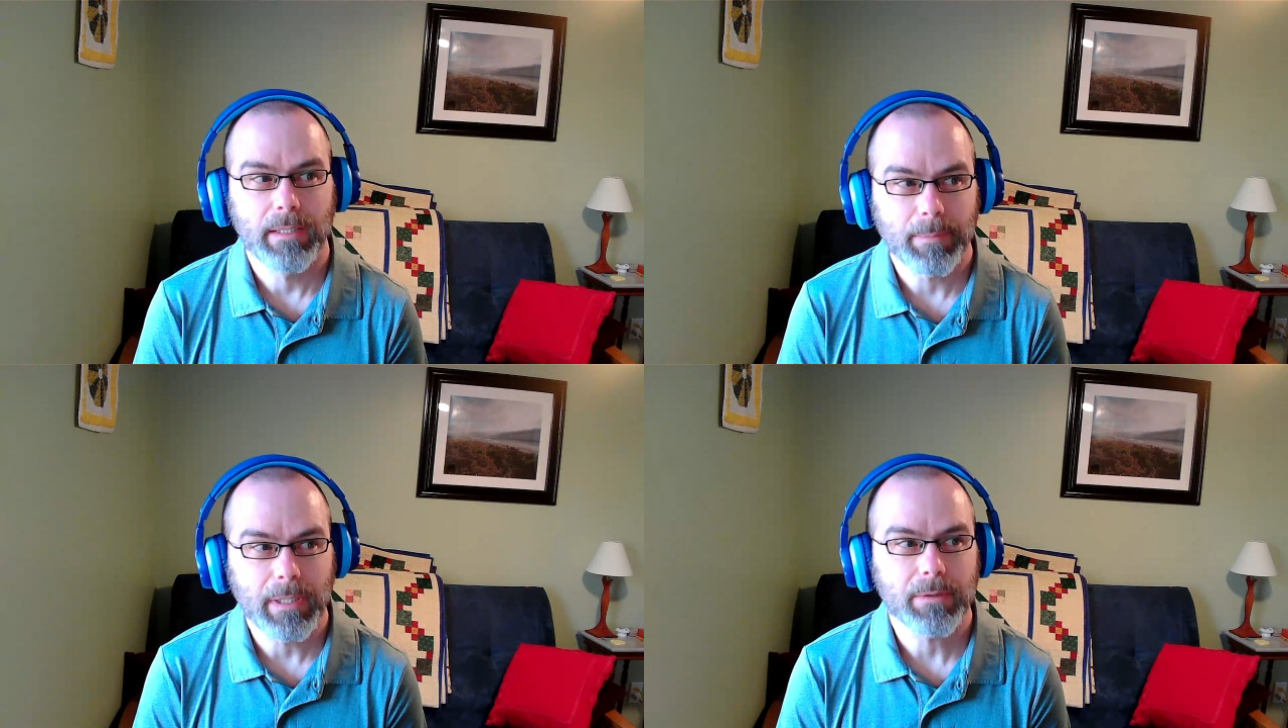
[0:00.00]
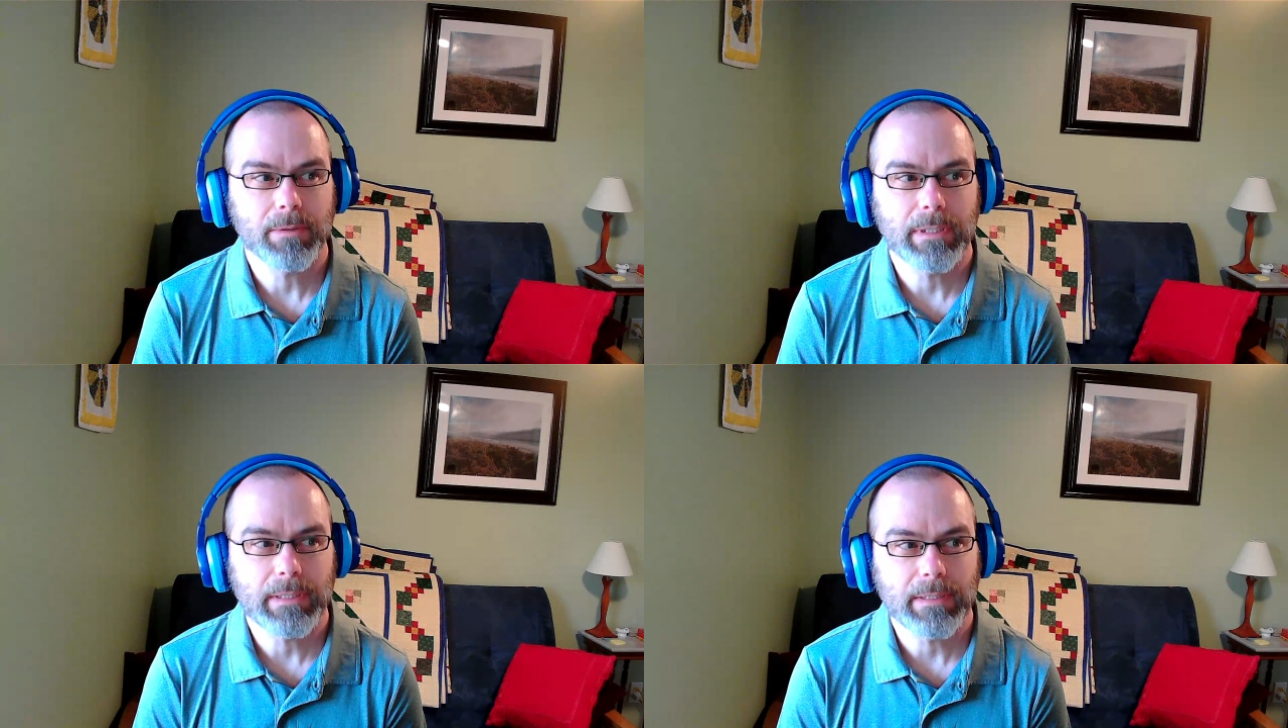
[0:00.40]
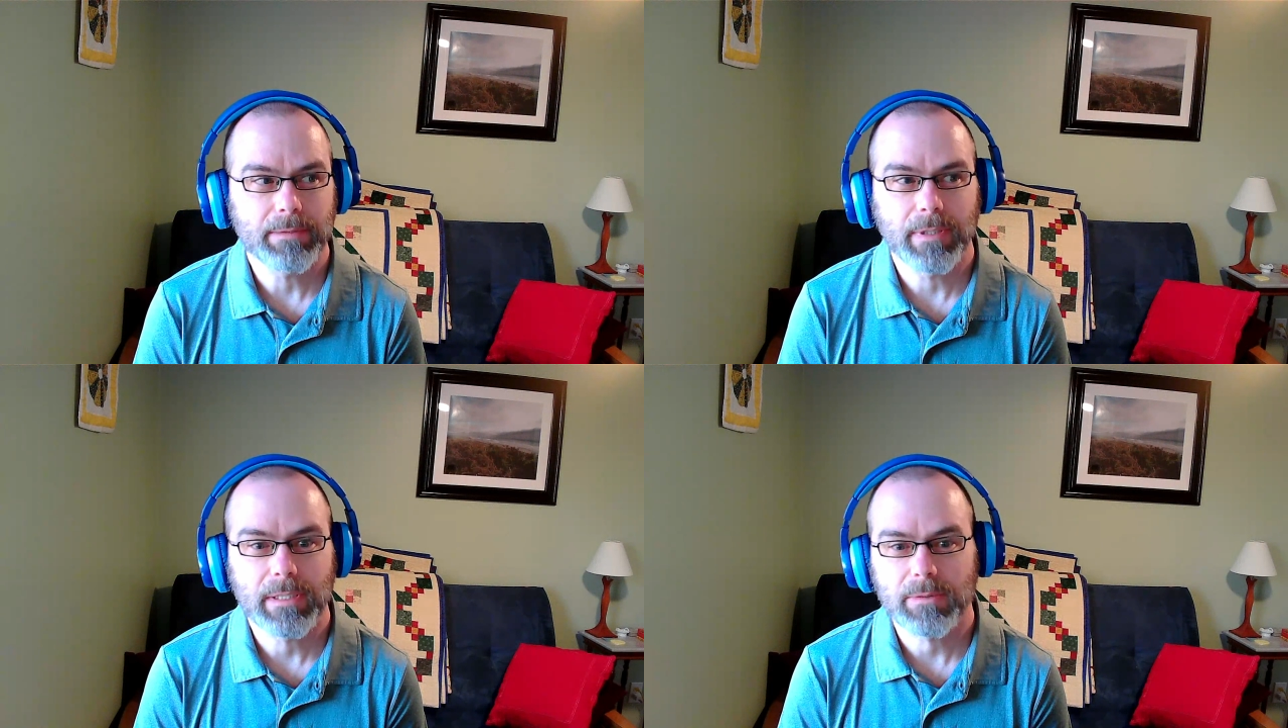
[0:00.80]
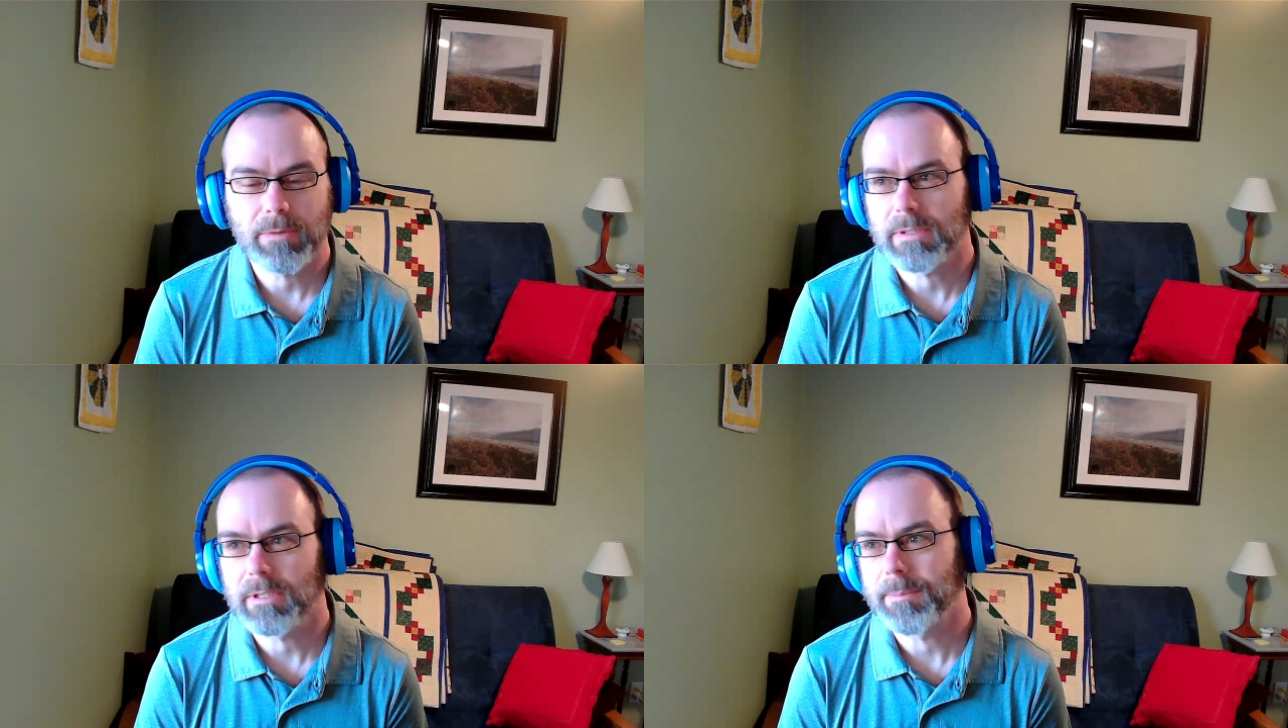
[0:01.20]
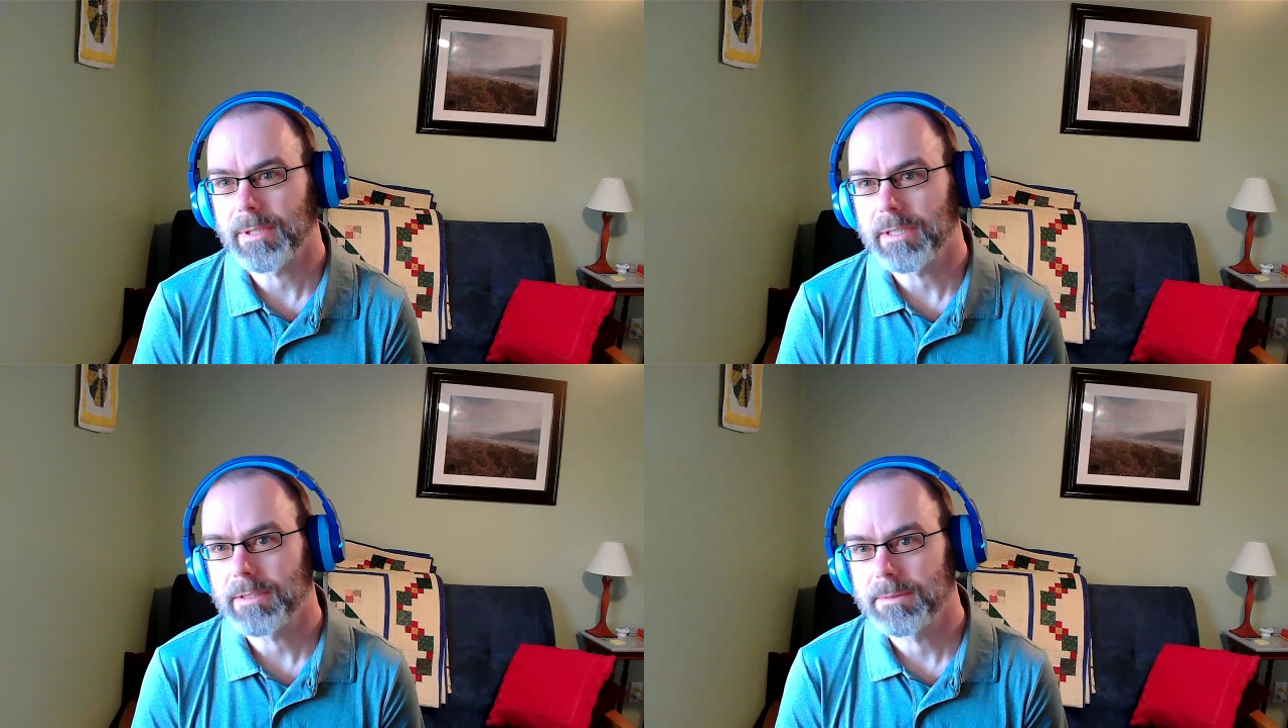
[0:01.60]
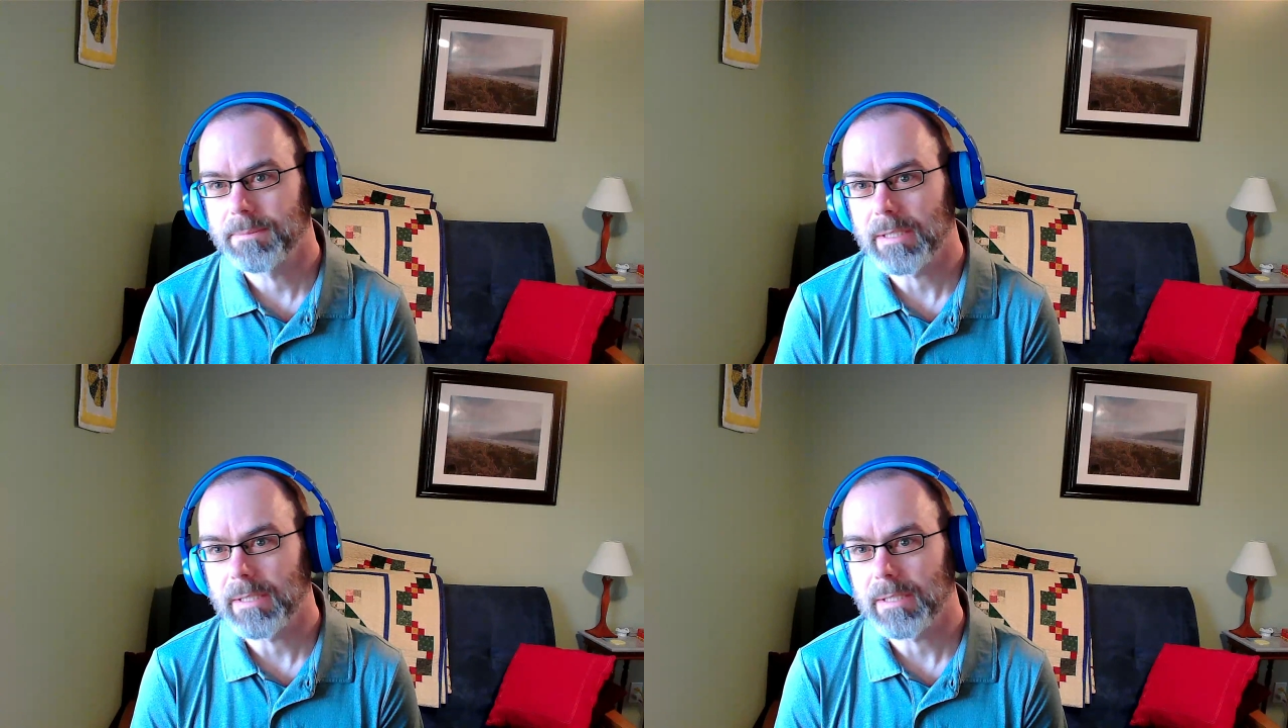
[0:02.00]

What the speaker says: a model, the voxels update